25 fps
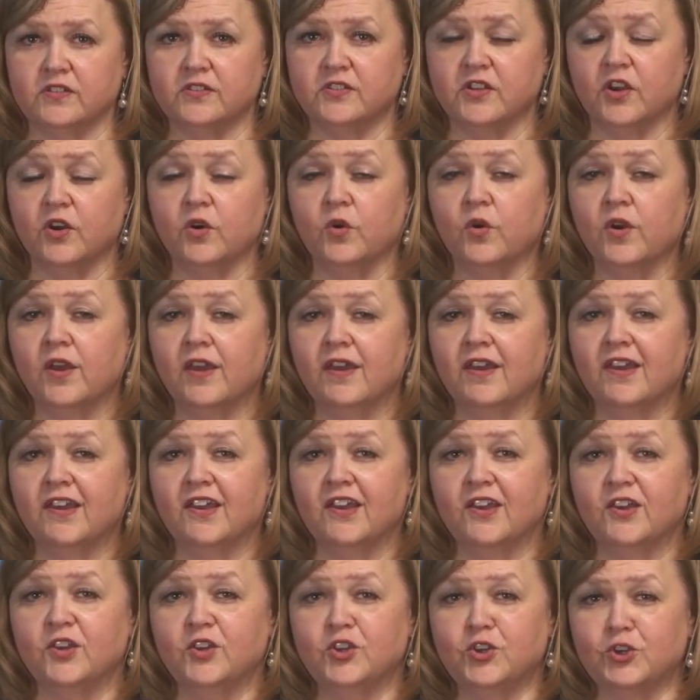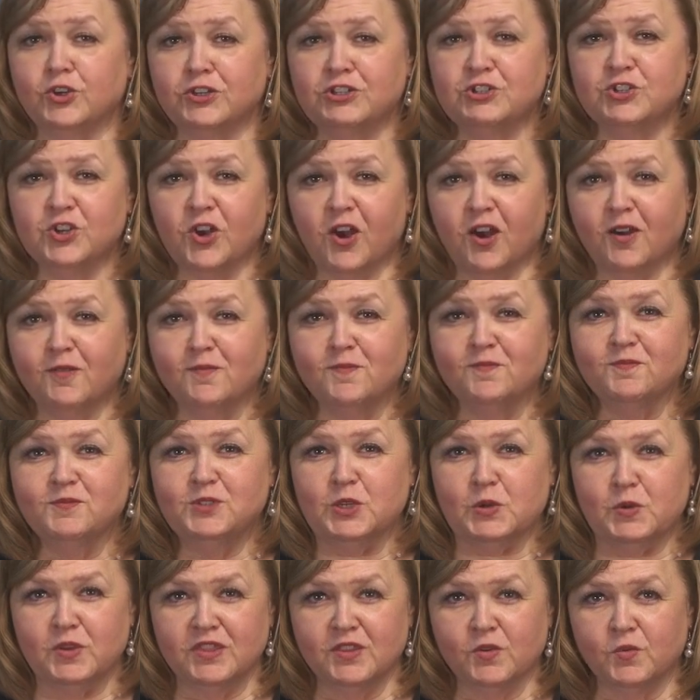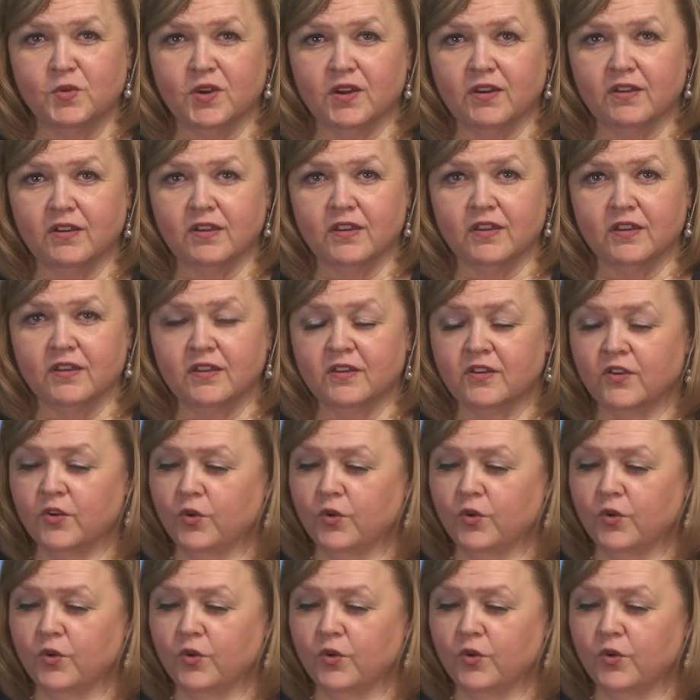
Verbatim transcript: So, good job doing the work.